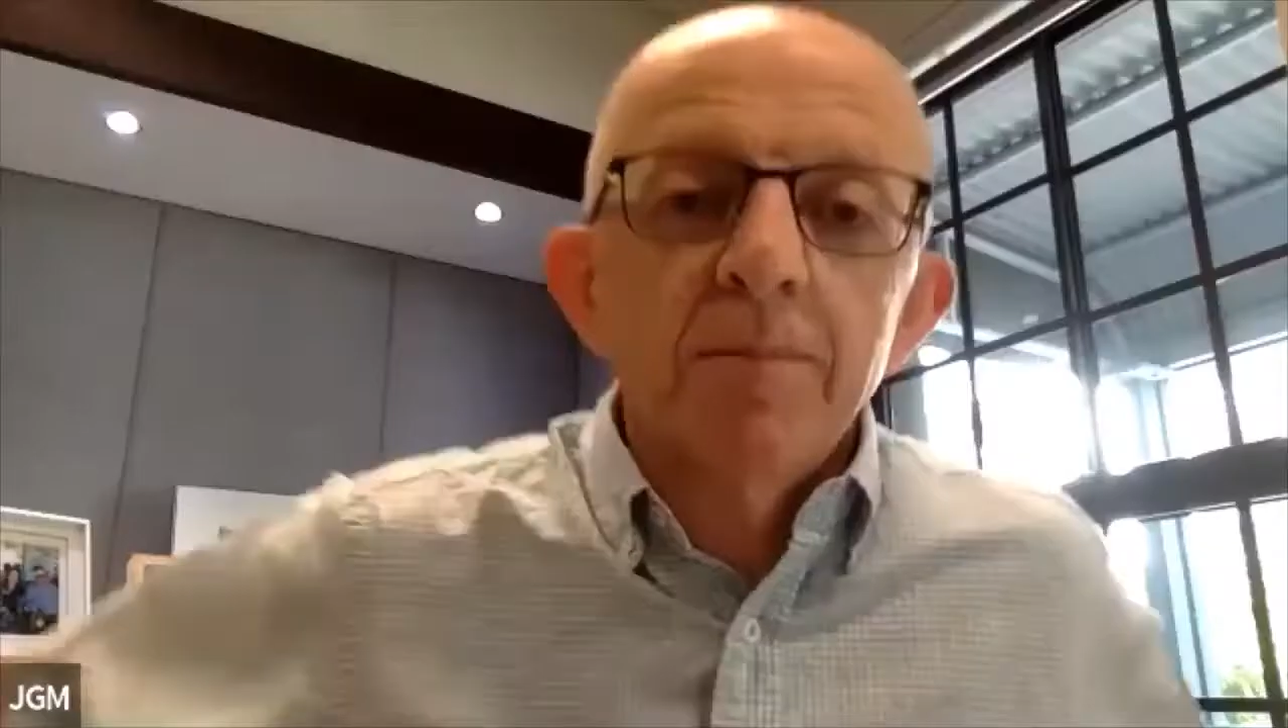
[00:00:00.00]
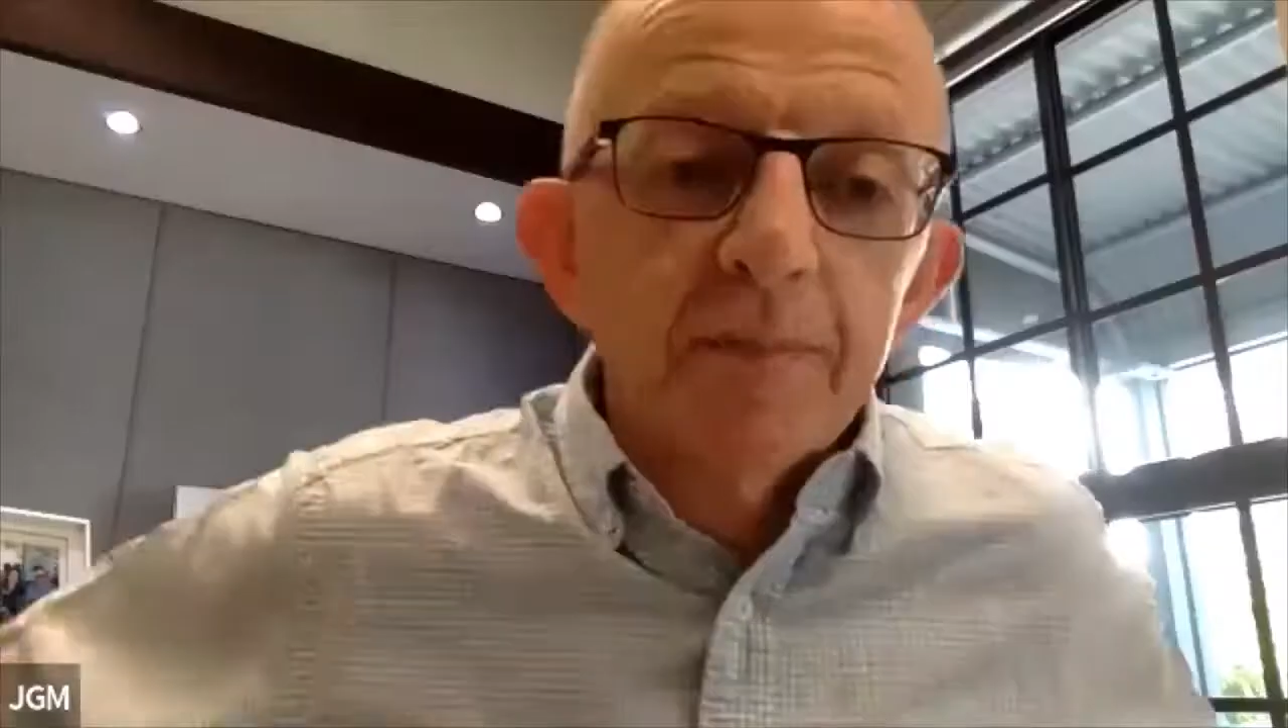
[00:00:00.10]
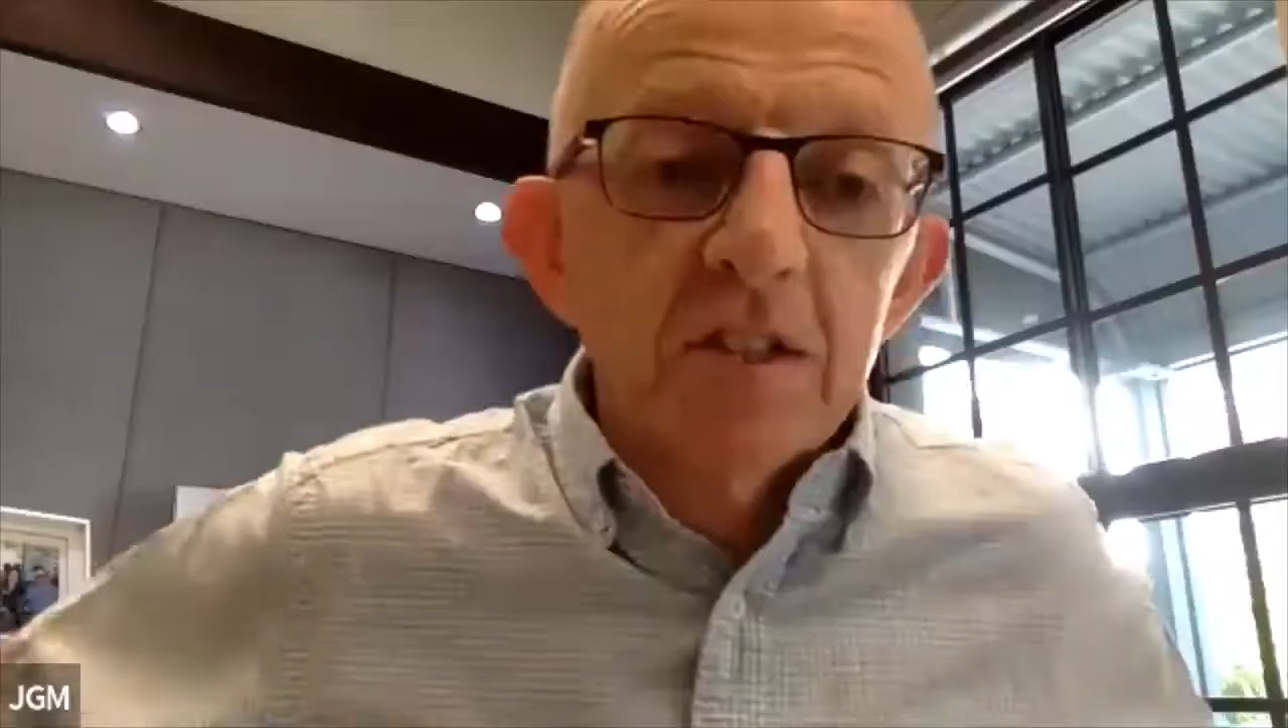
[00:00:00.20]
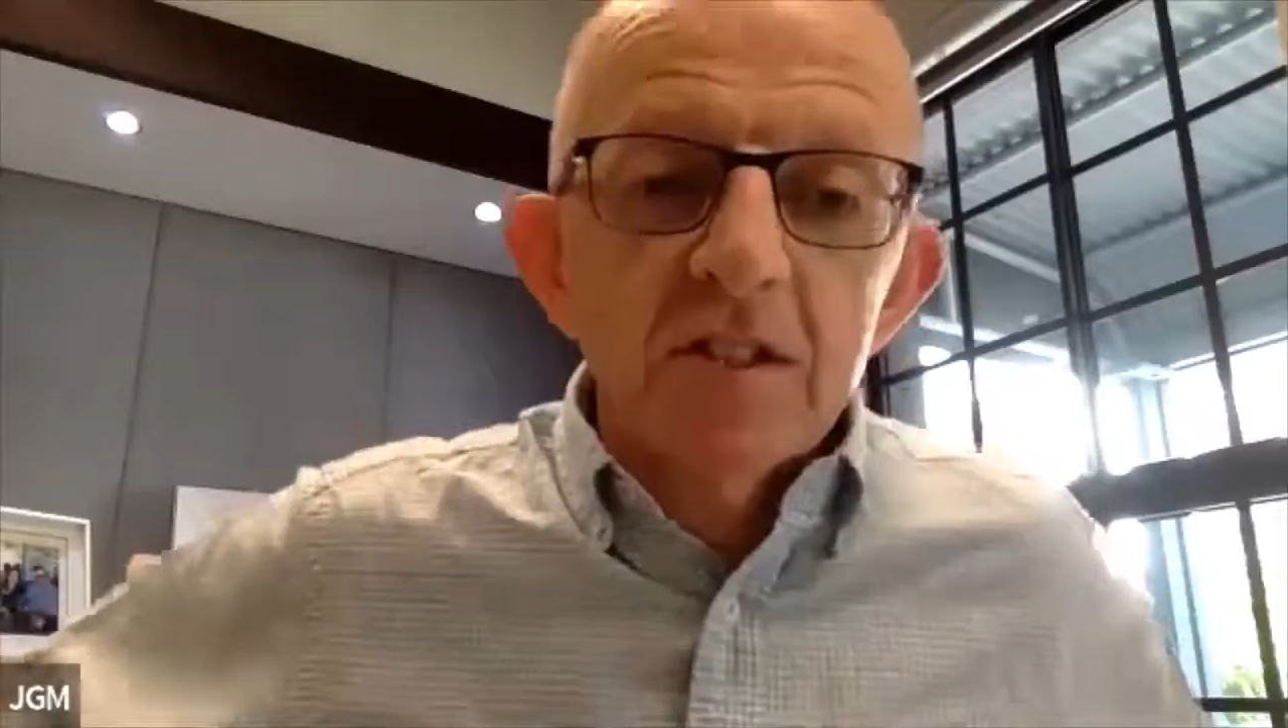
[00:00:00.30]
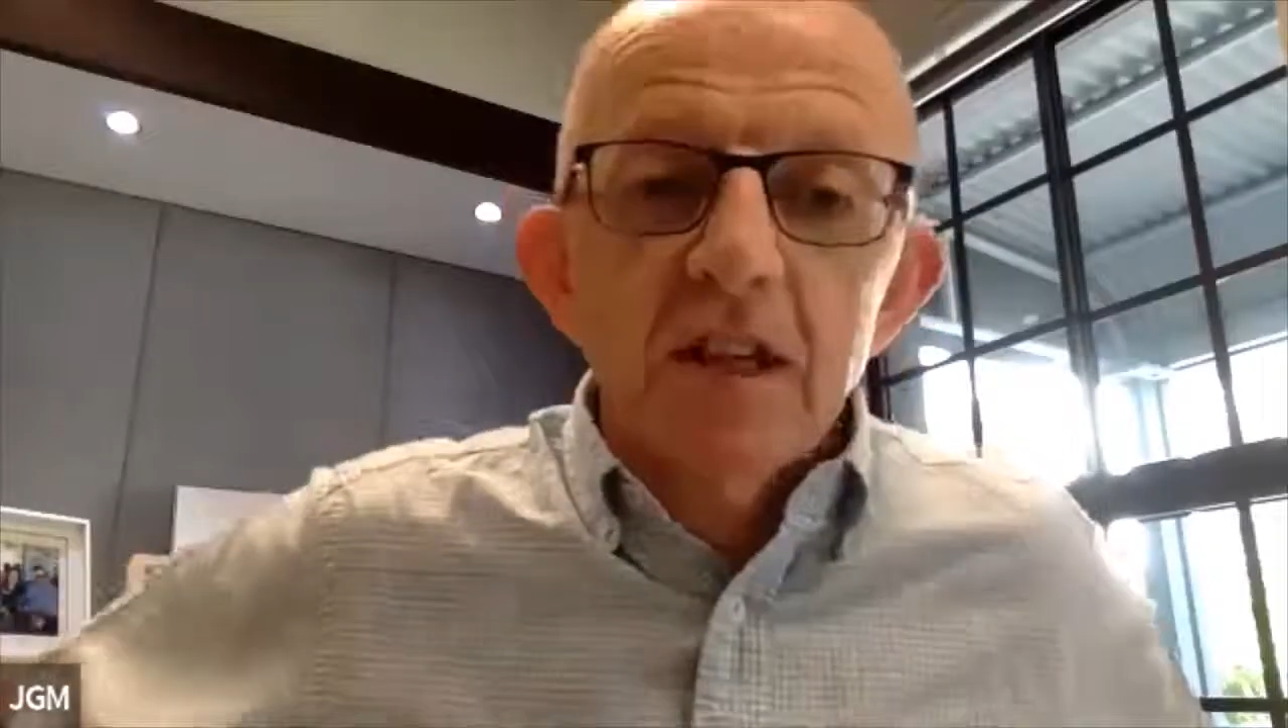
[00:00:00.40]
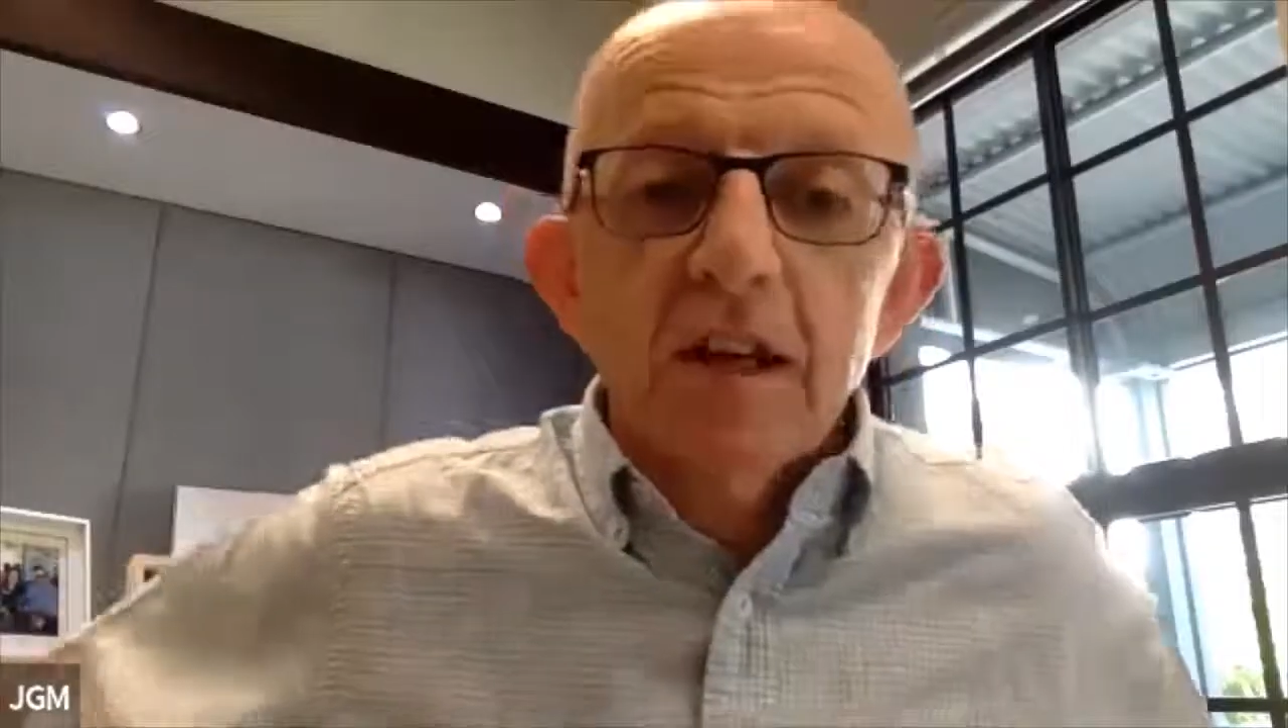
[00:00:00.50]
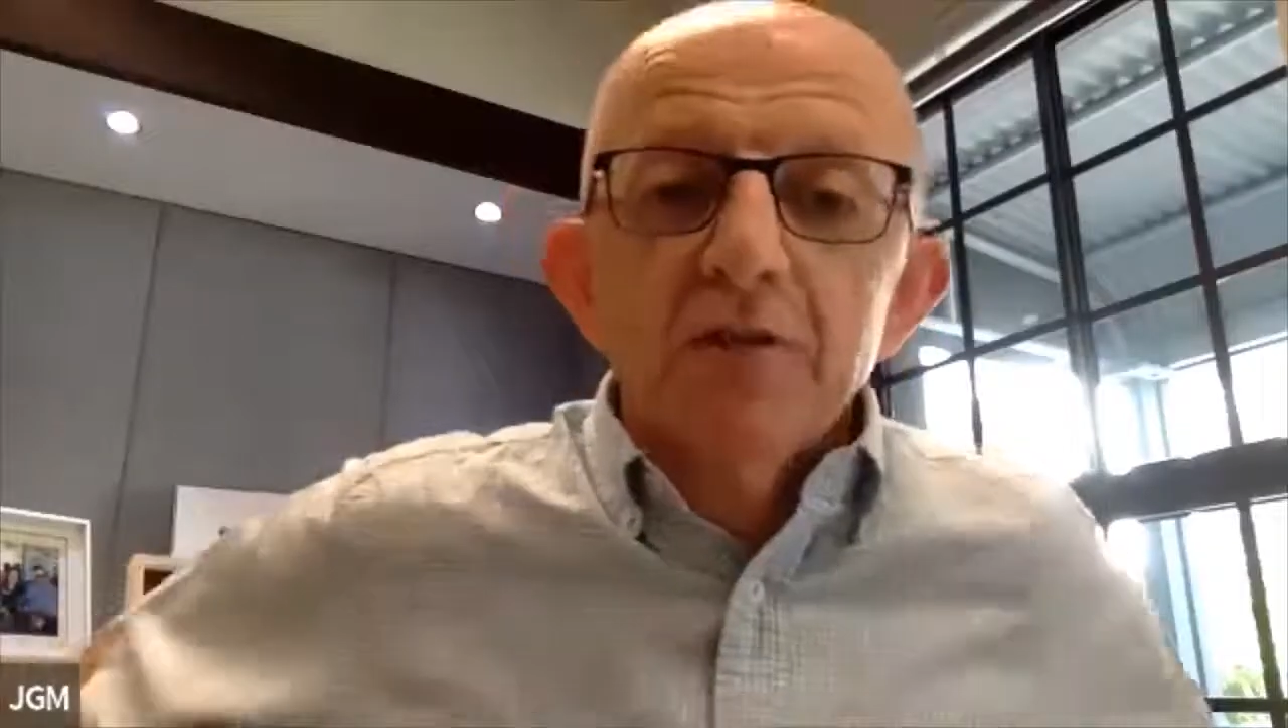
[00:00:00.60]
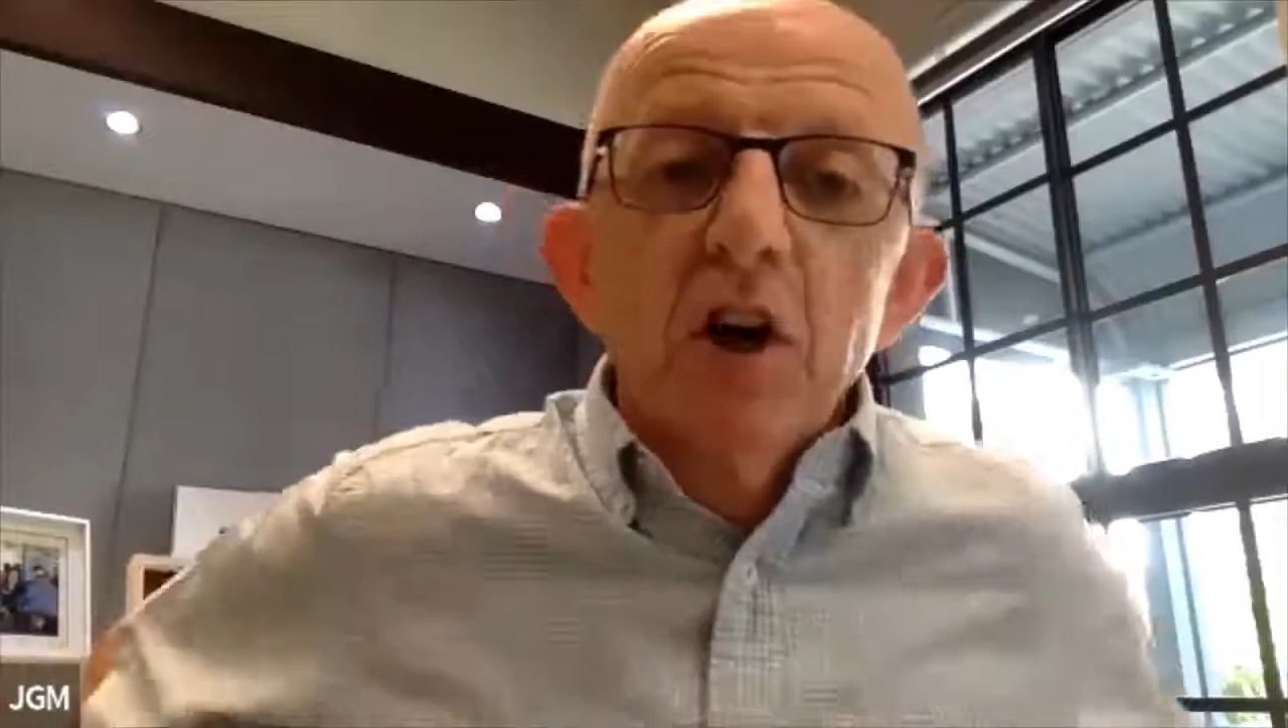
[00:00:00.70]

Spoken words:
The City of